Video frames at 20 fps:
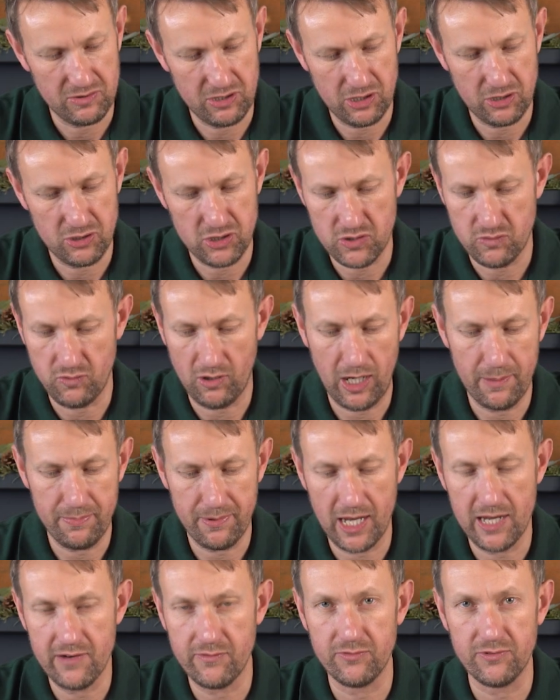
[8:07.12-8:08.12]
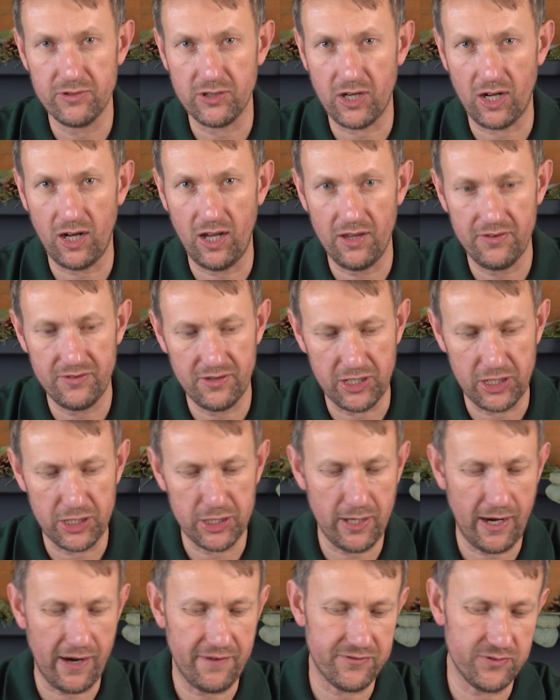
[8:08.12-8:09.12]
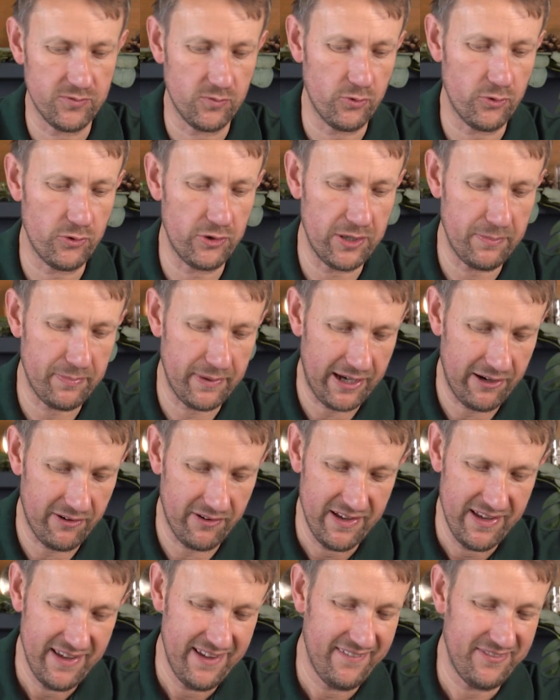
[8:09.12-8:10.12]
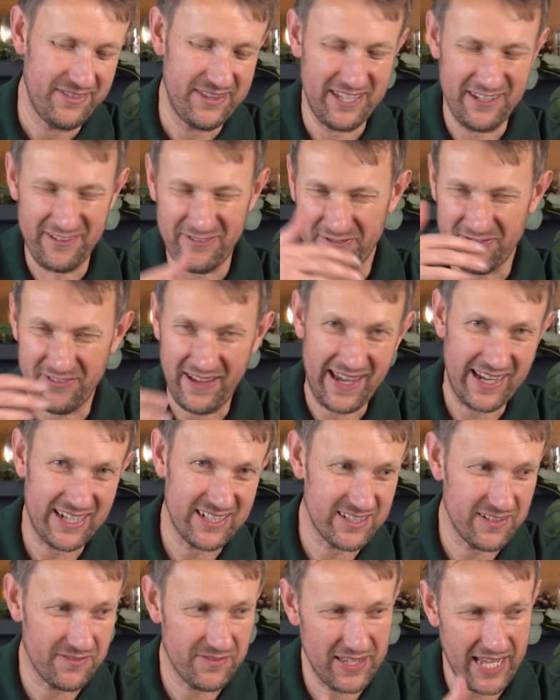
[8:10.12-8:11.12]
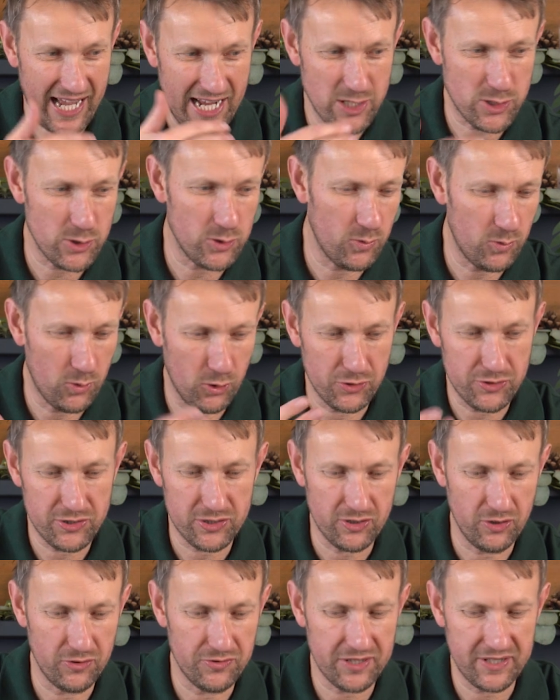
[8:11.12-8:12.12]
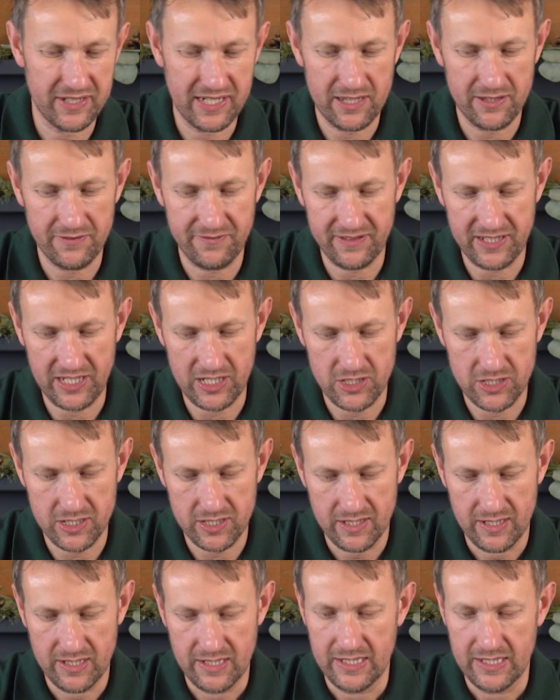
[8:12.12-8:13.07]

you can just wipe over with a cloth. You don't have to worry about the effects of the actual wood underneath the finish.